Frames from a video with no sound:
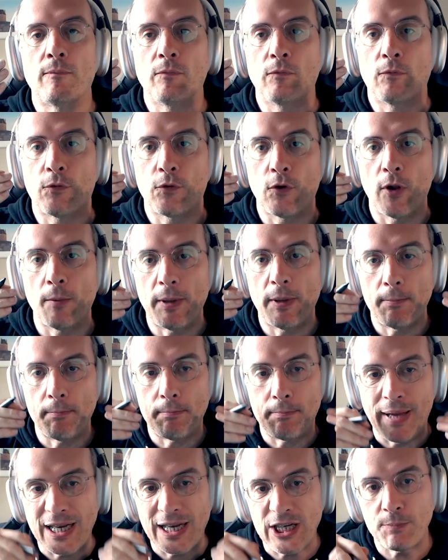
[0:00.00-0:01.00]
from a
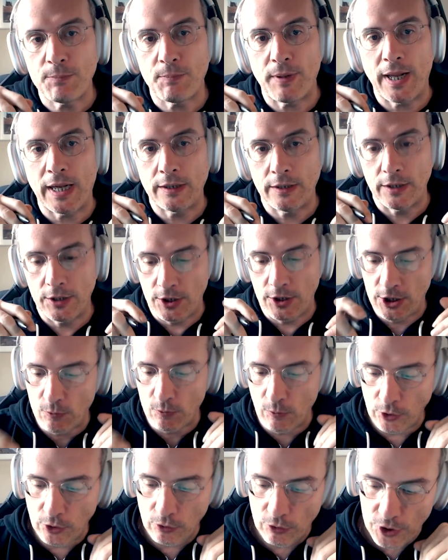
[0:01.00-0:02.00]
best practices.
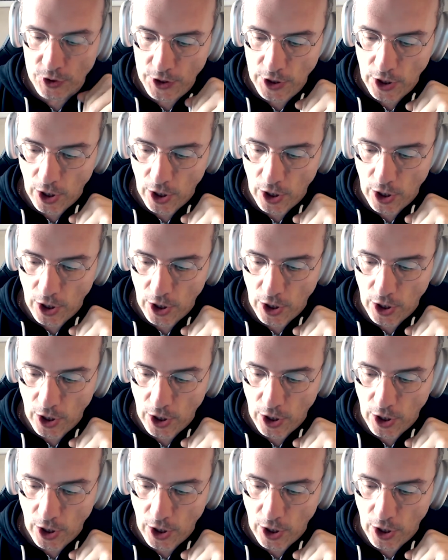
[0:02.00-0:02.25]
What you see